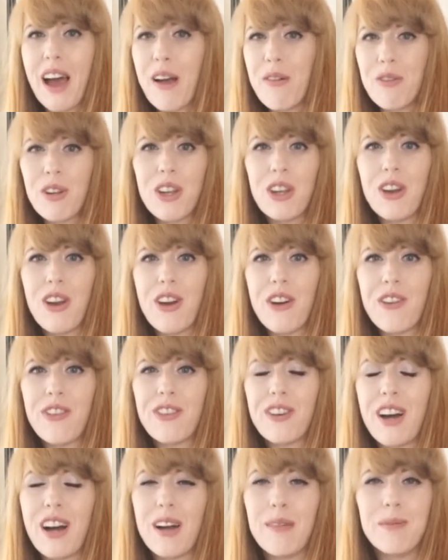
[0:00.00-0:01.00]
I want to
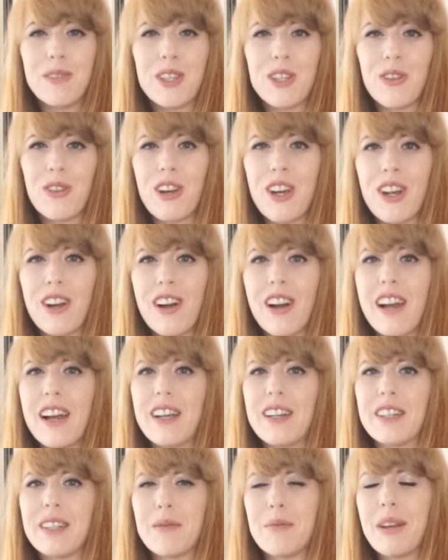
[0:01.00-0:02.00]
know. I'm so
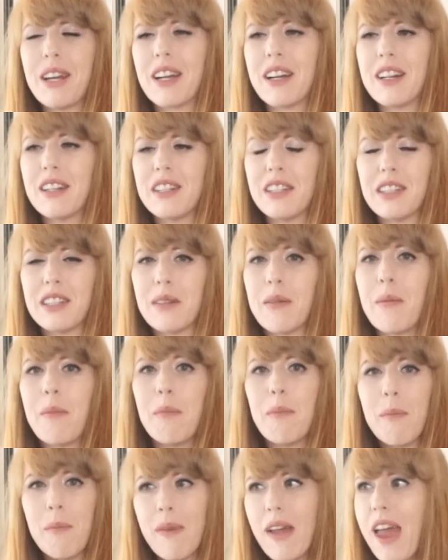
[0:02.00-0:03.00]
curious because
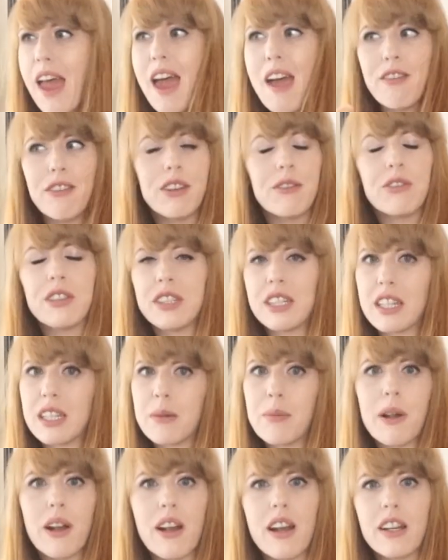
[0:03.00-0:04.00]
everyone's
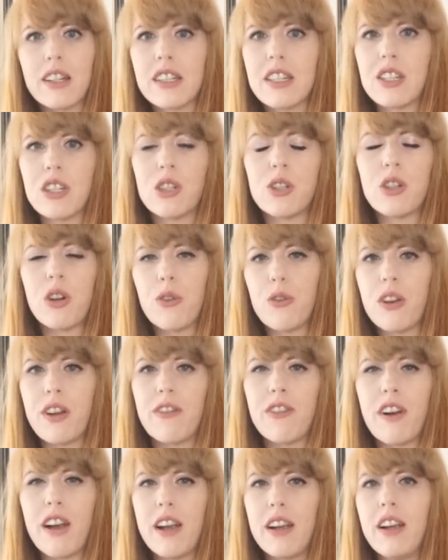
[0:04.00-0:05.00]
experience is so
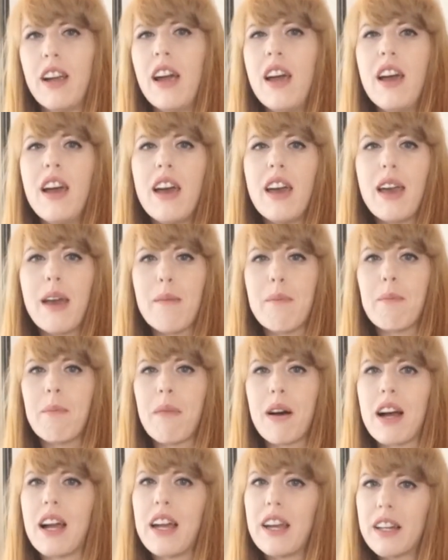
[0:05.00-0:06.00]
different. And
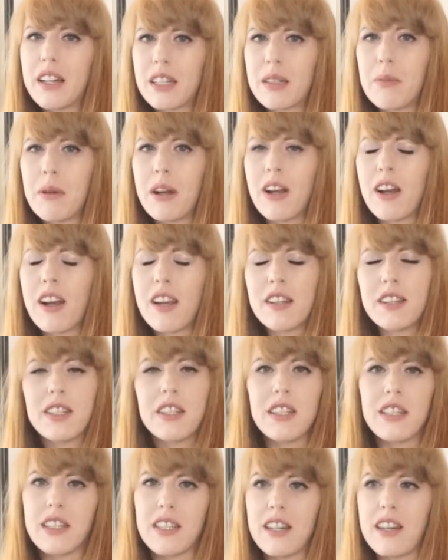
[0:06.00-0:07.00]
my experience
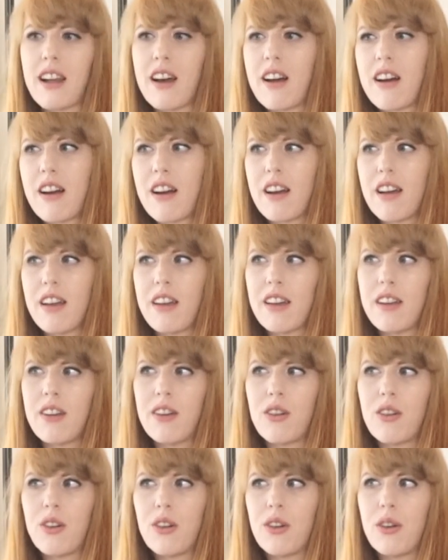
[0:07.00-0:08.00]
does not
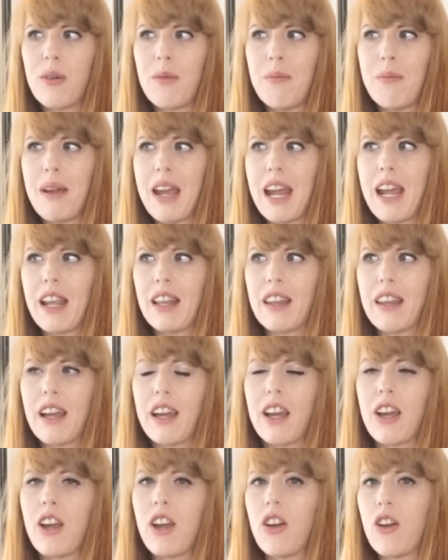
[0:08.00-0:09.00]
mean
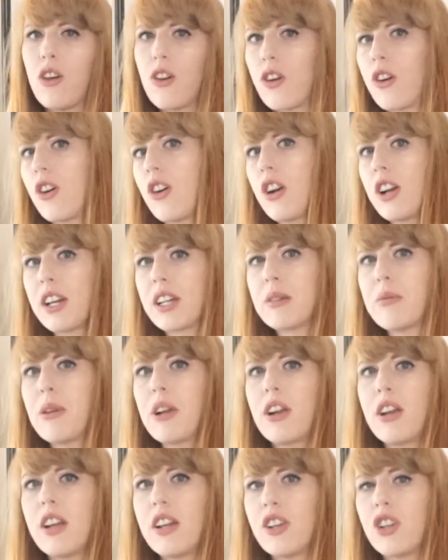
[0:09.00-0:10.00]
that your
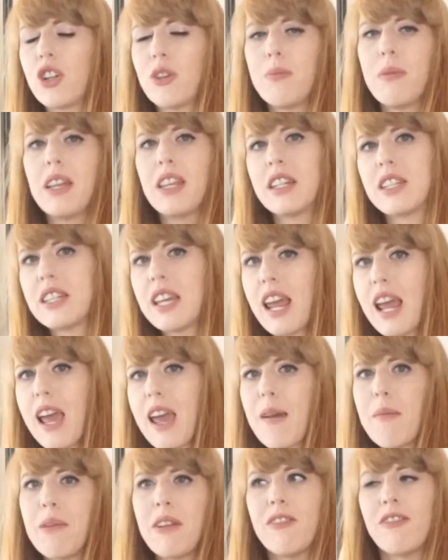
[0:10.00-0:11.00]
experience should be the
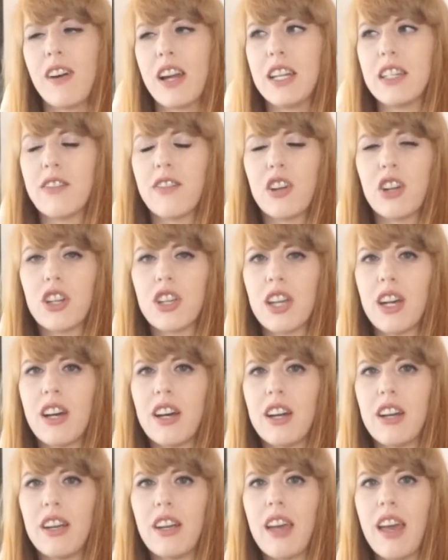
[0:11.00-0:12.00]
same, and vice
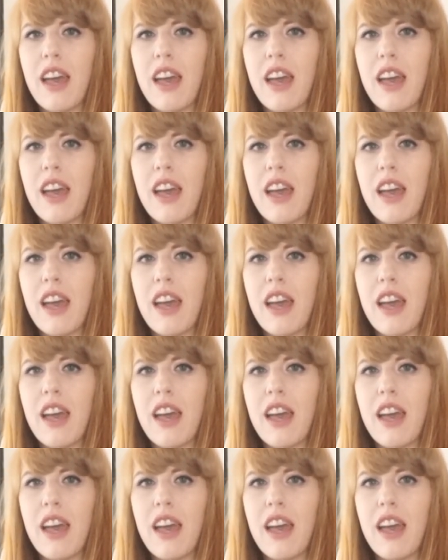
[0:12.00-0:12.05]
versa.